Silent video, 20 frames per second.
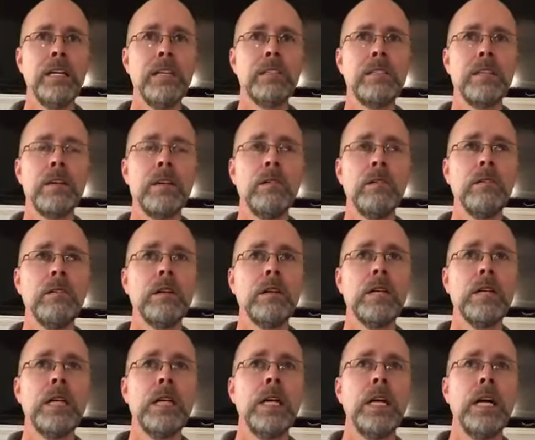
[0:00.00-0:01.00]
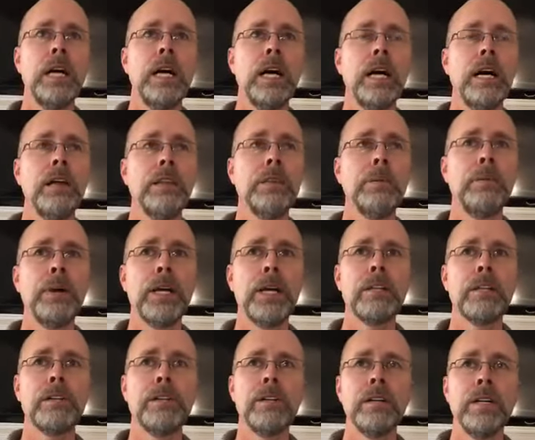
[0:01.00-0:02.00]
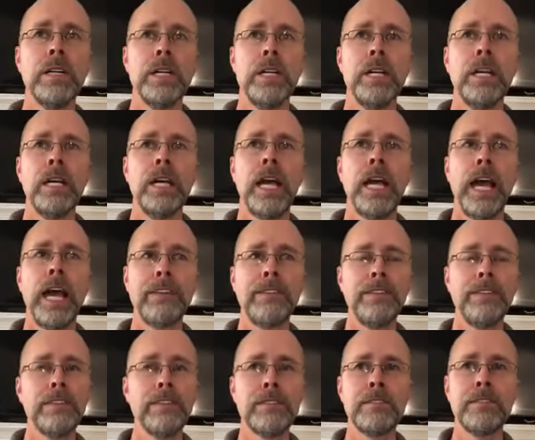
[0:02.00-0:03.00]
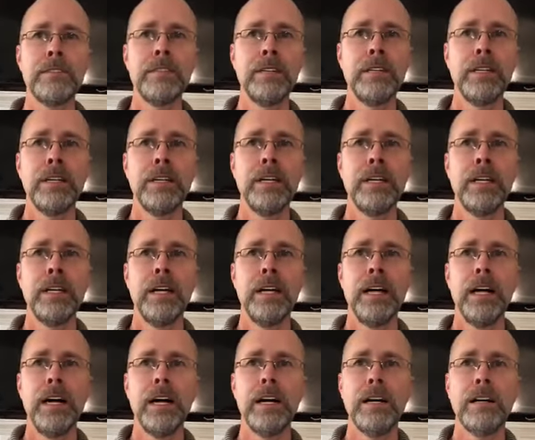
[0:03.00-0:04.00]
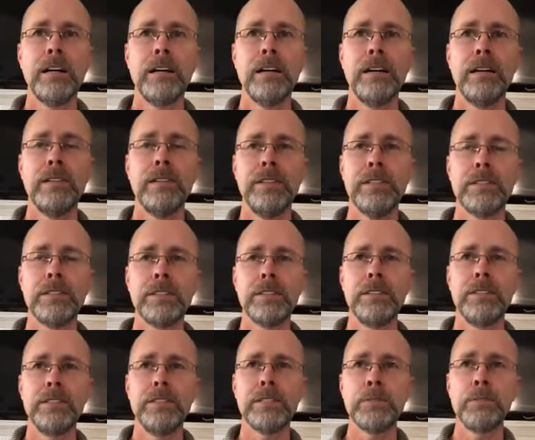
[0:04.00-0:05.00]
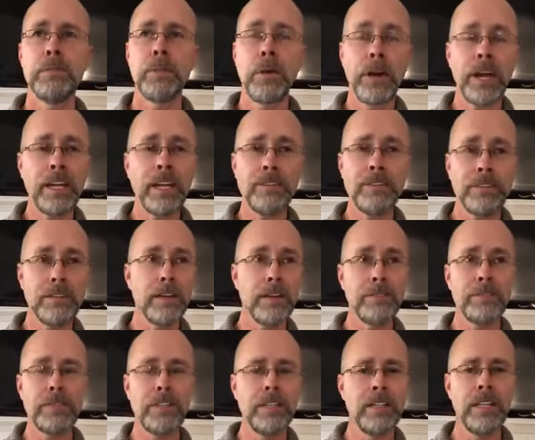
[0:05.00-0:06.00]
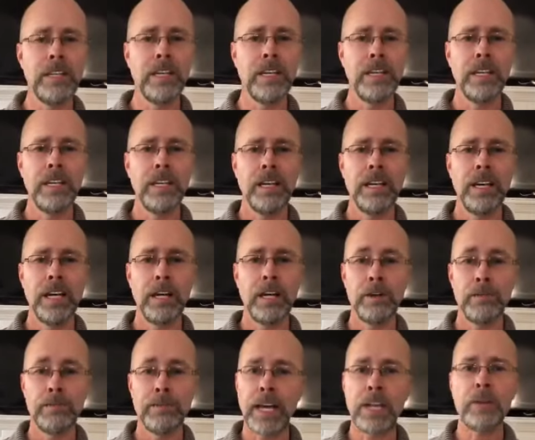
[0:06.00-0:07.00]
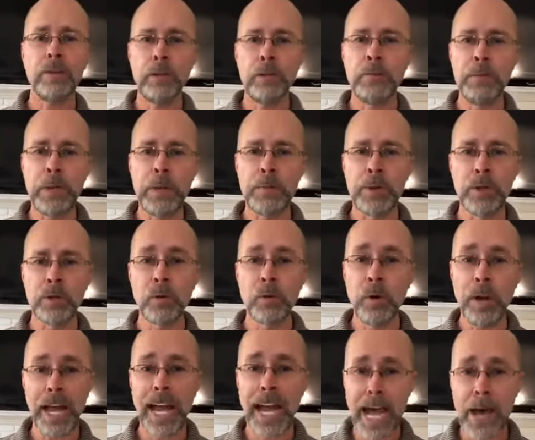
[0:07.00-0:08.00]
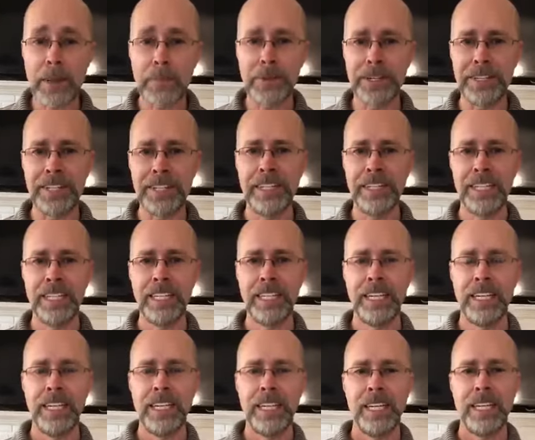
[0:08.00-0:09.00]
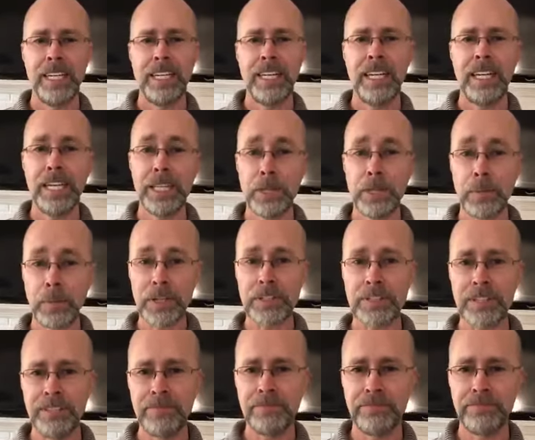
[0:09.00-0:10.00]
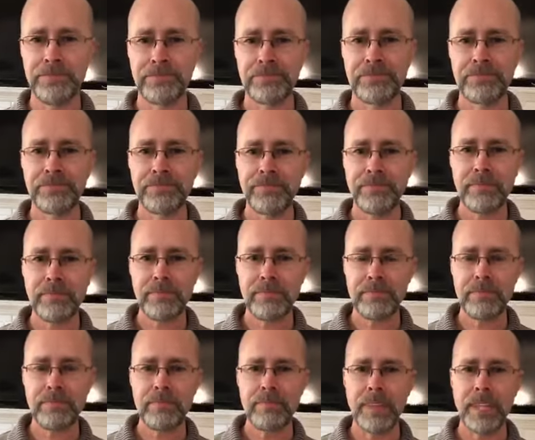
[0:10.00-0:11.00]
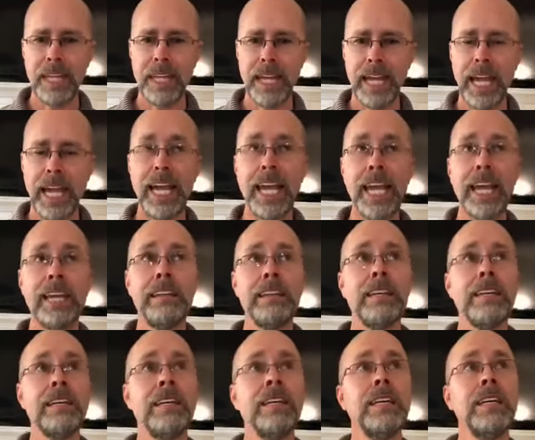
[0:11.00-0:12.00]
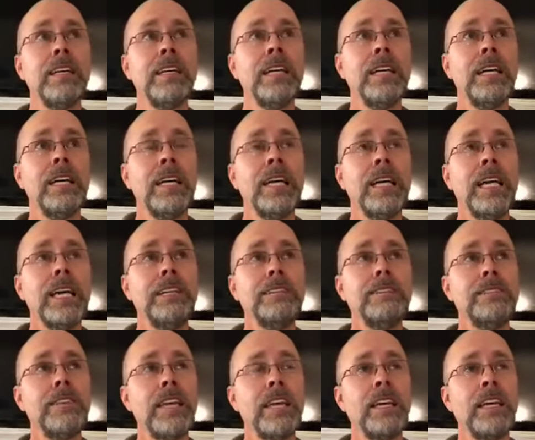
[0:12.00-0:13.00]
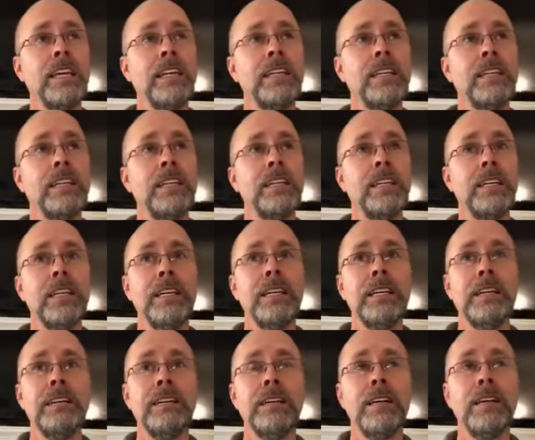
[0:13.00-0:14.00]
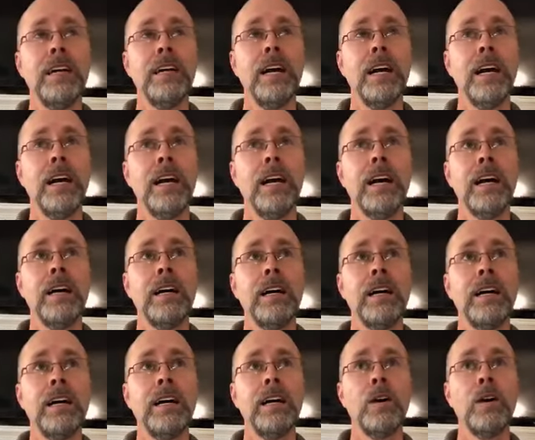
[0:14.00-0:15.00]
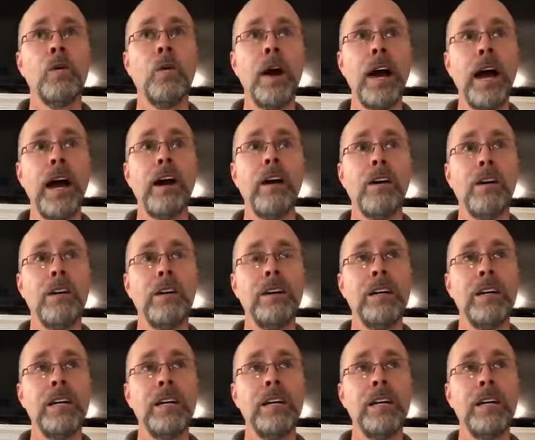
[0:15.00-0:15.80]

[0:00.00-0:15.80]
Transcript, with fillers: So uh, the butler had this, uh, this, this brain shift. He finally remembered what happened in the prison. And he's thinking, uh, wow,